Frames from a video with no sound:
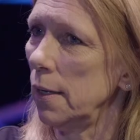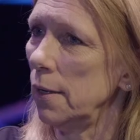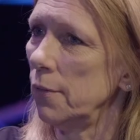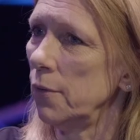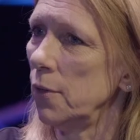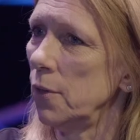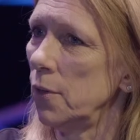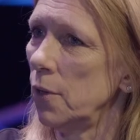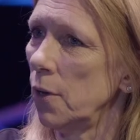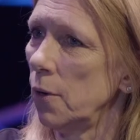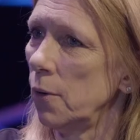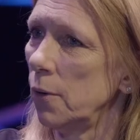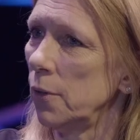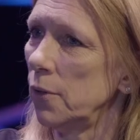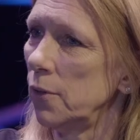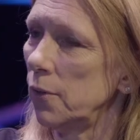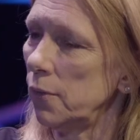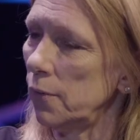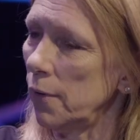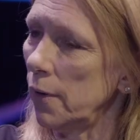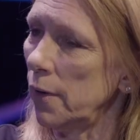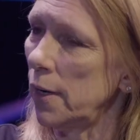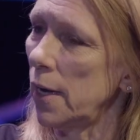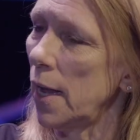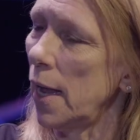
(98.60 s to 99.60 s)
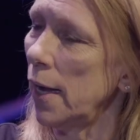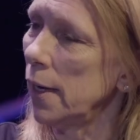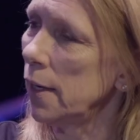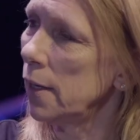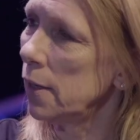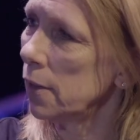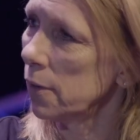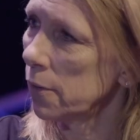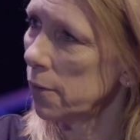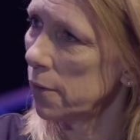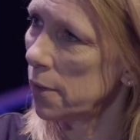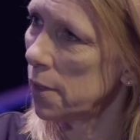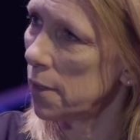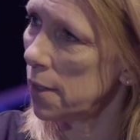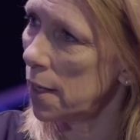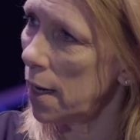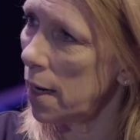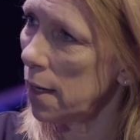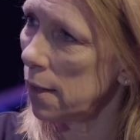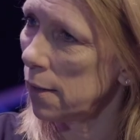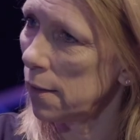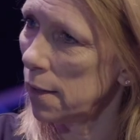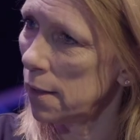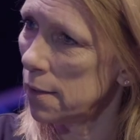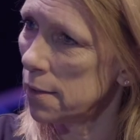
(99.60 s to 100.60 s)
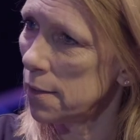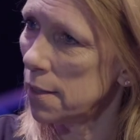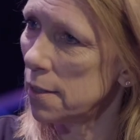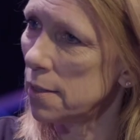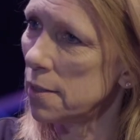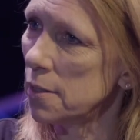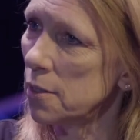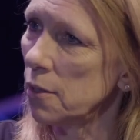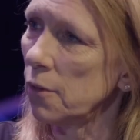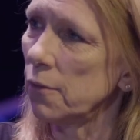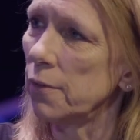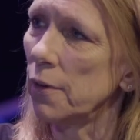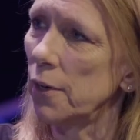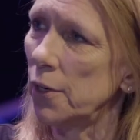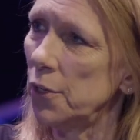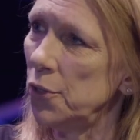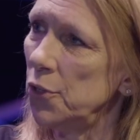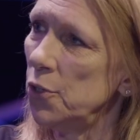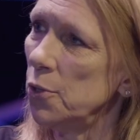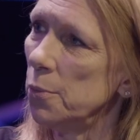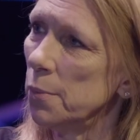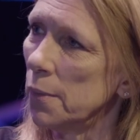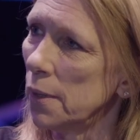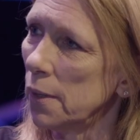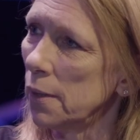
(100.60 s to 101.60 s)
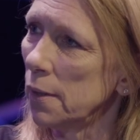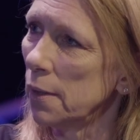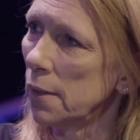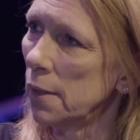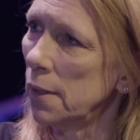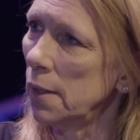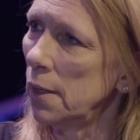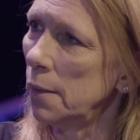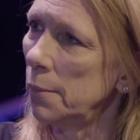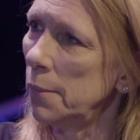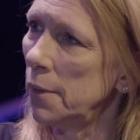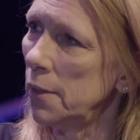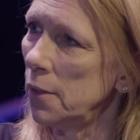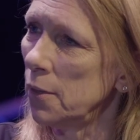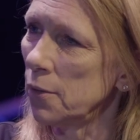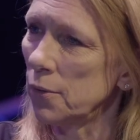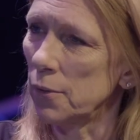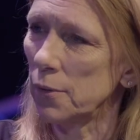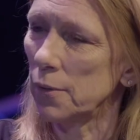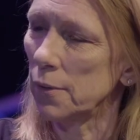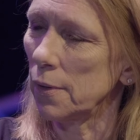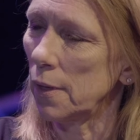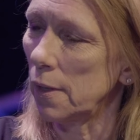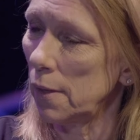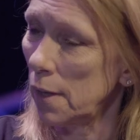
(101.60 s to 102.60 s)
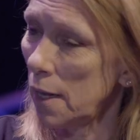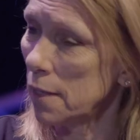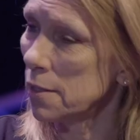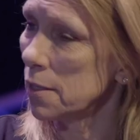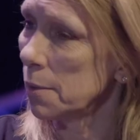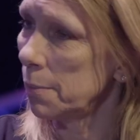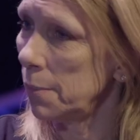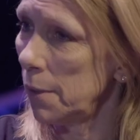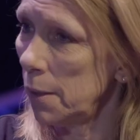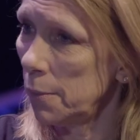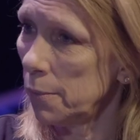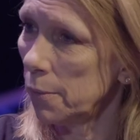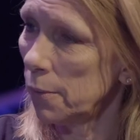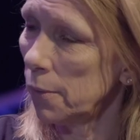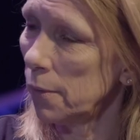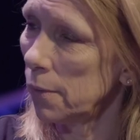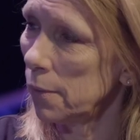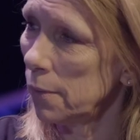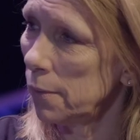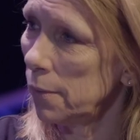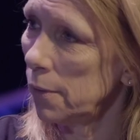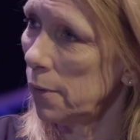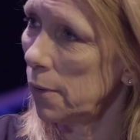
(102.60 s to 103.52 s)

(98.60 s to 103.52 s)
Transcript: Even though it's very angular in the Docklands, it's still very human. I mean, there's lots of people.